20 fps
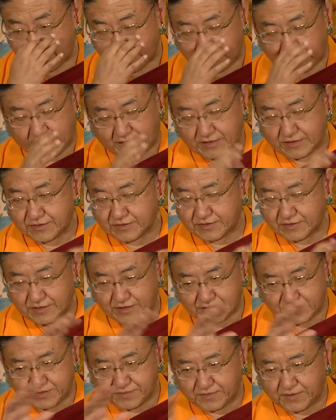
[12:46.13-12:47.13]
like
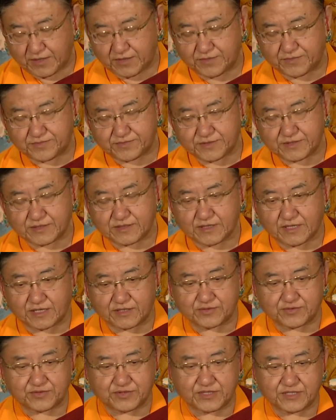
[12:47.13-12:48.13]
the developed
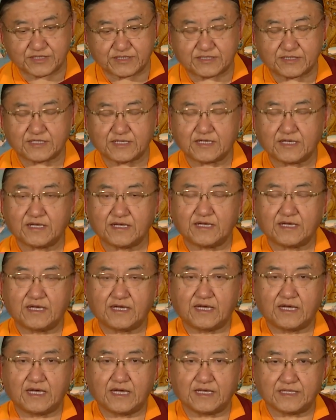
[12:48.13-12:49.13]
countries
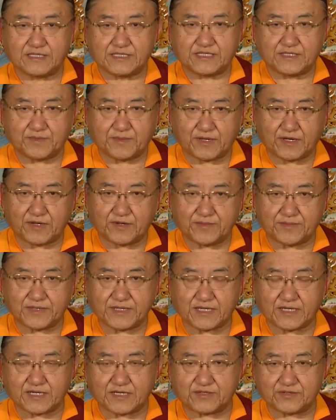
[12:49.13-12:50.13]
and
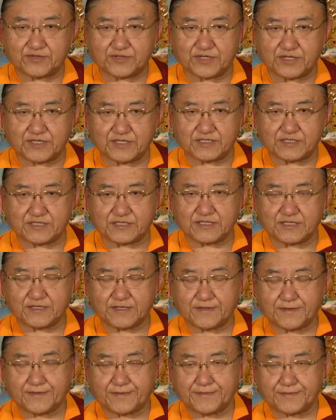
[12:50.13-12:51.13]
developing countries.
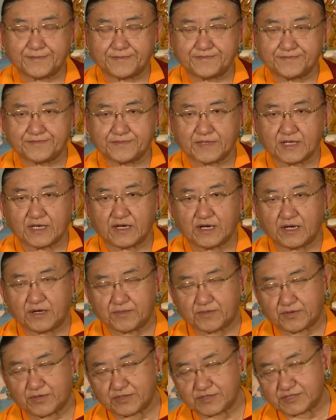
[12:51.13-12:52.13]

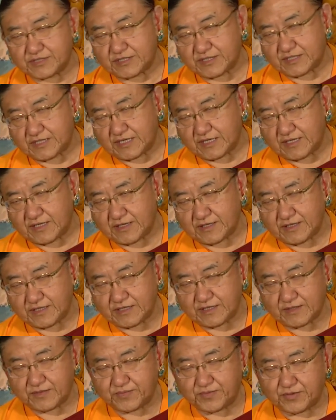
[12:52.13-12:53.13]
Of course, in
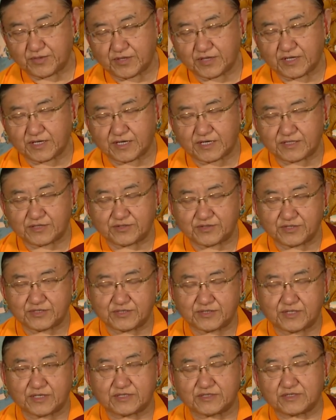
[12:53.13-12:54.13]
the poor
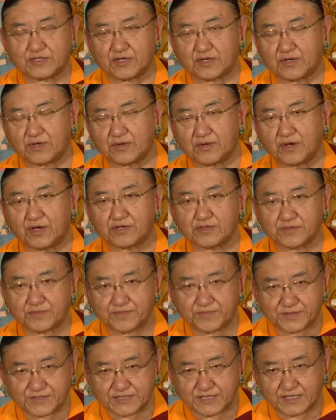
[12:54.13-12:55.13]
countries, there's a lot
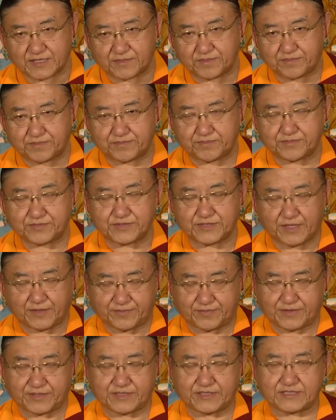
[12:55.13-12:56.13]
of physical
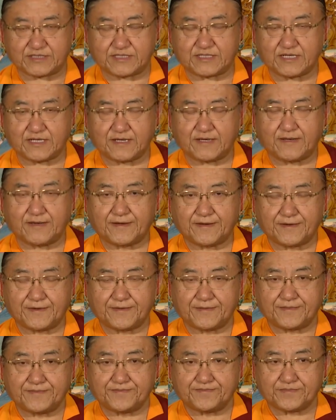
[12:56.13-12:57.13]
sufferings,
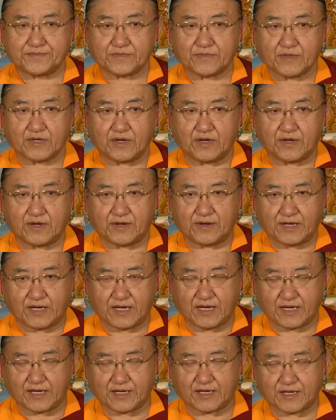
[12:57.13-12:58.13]

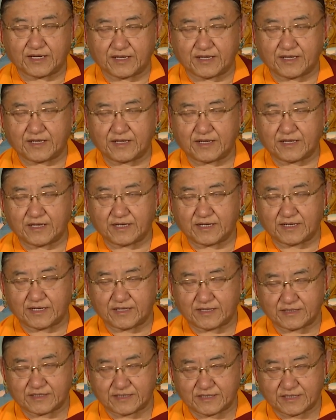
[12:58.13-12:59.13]
hunger
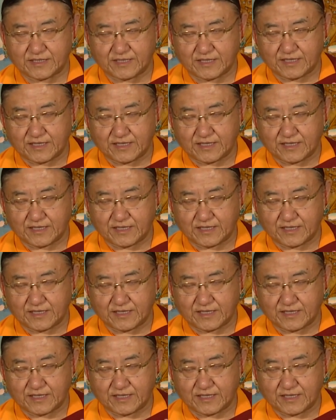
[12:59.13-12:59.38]
and